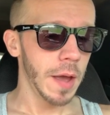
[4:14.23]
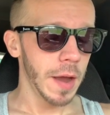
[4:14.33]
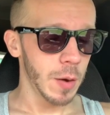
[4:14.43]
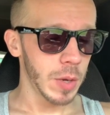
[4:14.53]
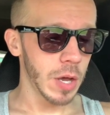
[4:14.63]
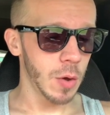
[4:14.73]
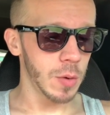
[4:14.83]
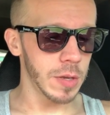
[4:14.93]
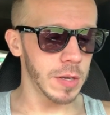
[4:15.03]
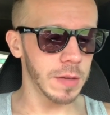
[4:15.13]
Here we go.
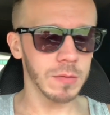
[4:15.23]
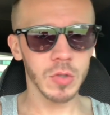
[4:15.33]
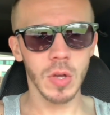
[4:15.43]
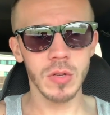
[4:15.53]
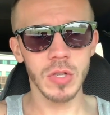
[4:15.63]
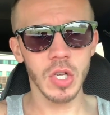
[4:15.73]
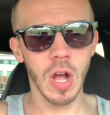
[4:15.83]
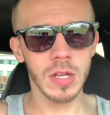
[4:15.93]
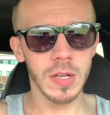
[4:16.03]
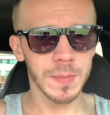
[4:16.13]
Let's go ahead and do the
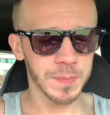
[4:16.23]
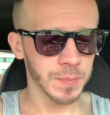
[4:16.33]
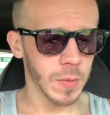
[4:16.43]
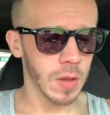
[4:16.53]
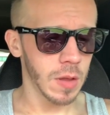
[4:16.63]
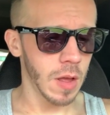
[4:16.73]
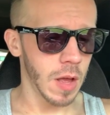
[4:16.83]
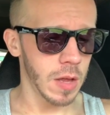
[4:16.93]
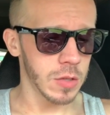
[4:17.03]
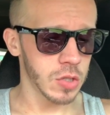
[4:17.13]
chocolate
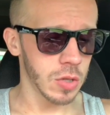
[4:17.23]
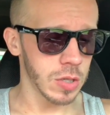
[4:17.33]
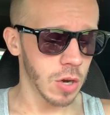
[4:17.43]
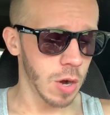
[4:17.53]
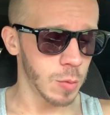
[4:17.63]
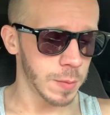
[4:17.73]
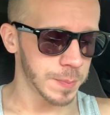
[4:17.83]
salted caramel.